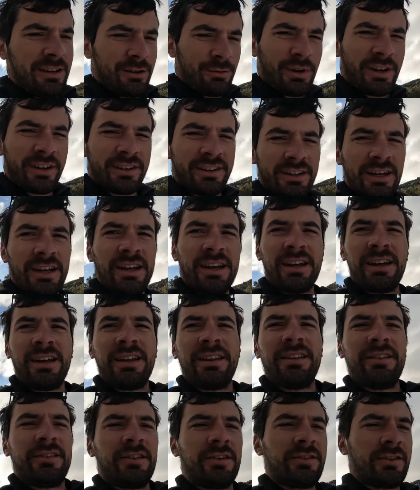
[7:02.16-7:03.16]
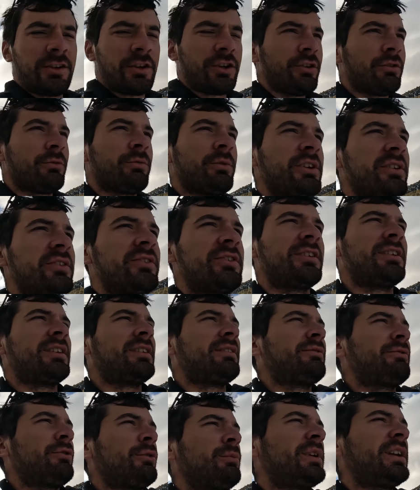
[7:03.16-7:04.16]
but this is a good
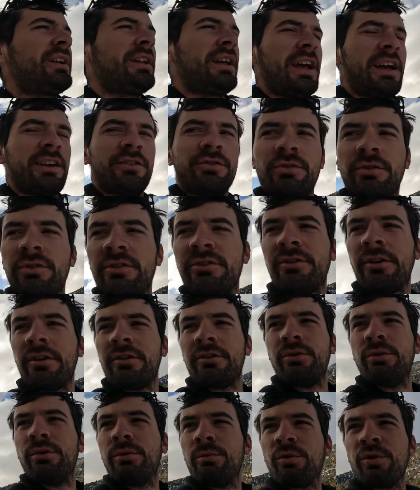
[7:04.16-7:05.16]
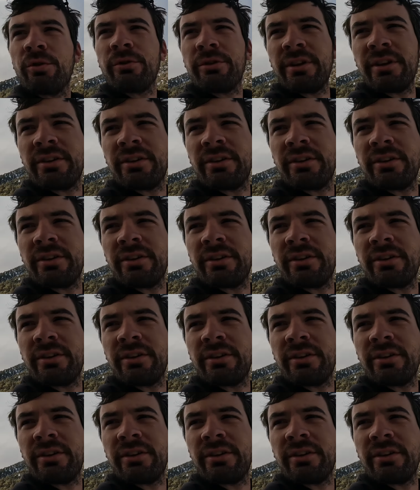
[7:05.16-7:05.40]
reason for me to actually start doing more